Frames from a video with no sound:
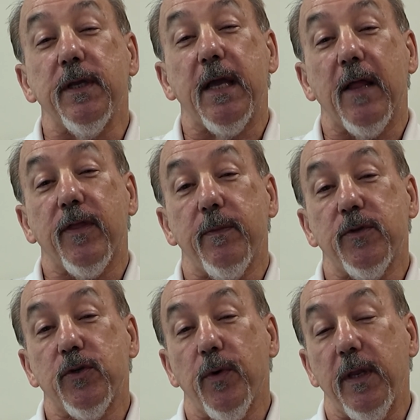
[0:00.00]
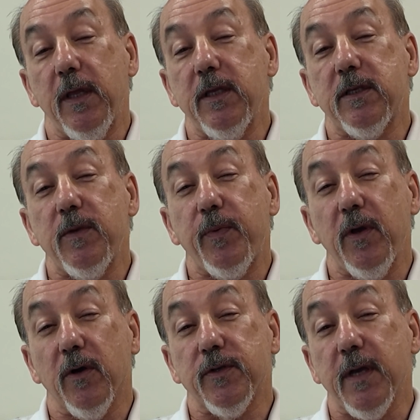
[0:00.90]
to get them to an
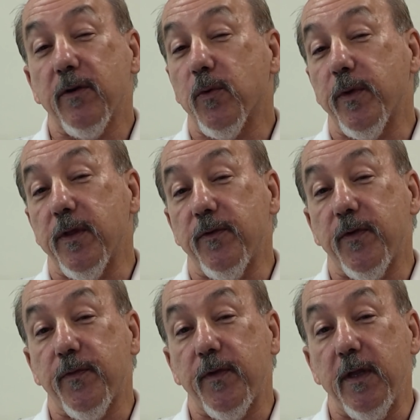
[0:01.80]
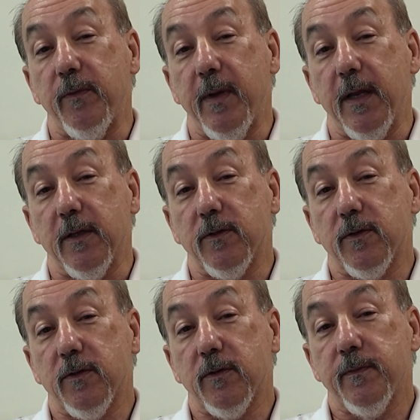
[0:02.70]
eCPR center within 15
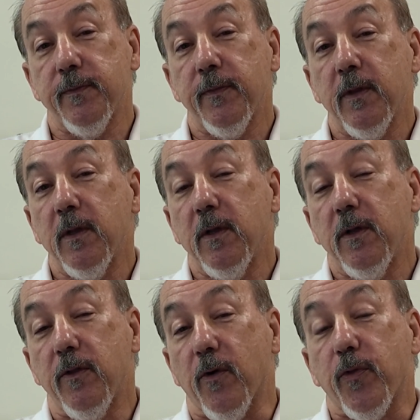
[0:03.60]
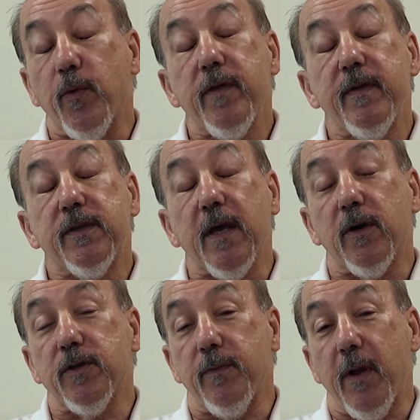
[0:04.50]
minutes. There are 3 of these
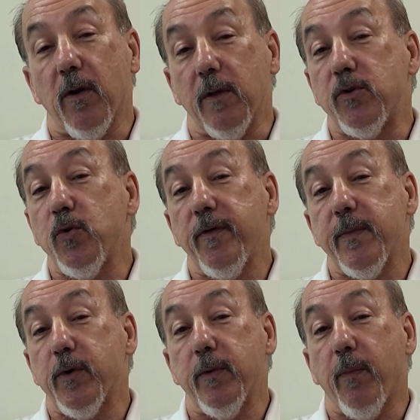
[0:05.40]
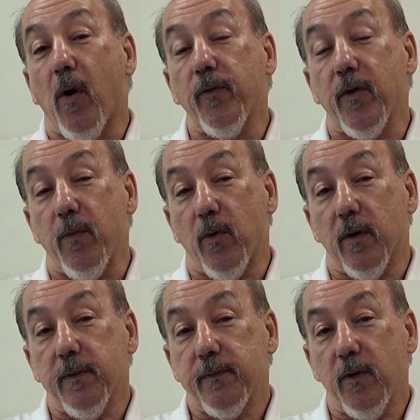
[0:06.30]
centers in Maryland. 2 of them are in
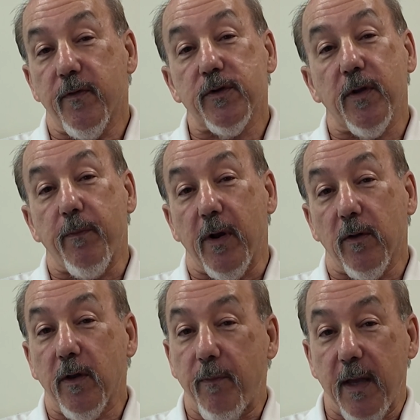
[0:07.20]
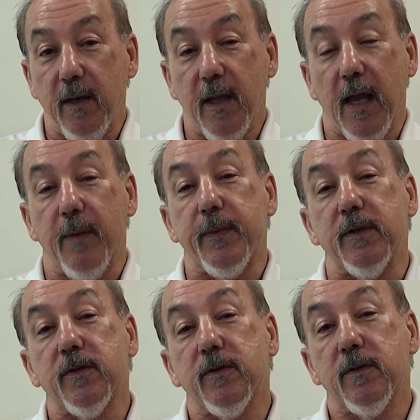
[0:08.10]
Baltimore, University of Maryland main
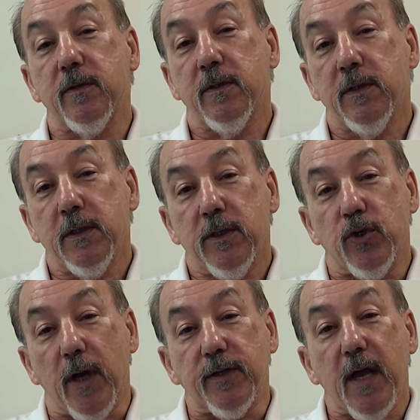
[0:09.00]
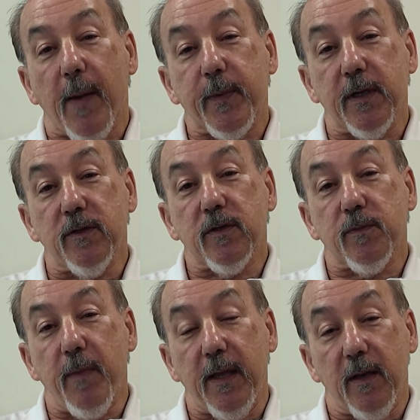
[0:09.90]
campus, Johns
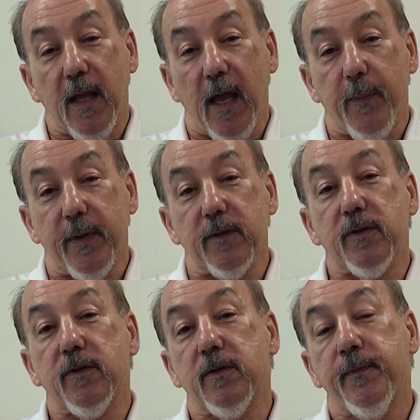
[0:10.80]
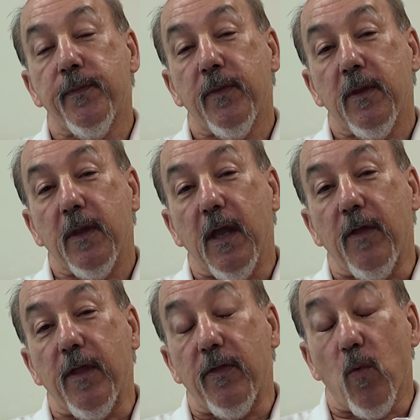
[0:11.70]
Hopkins main campus,
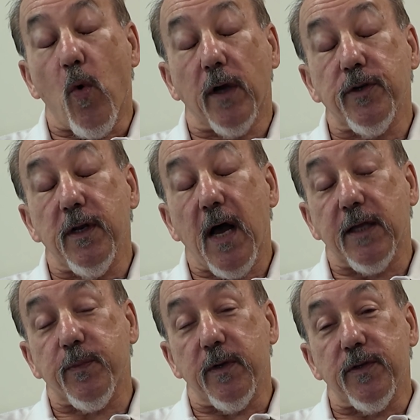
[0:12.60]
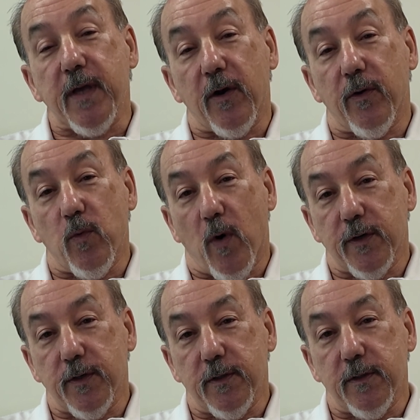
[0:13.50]
and then the Washington Hospital Center in
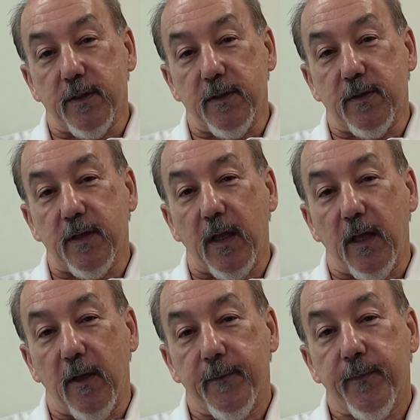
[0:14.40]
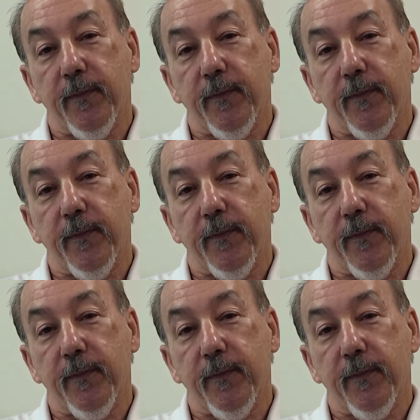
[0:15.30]
Washington, D.C.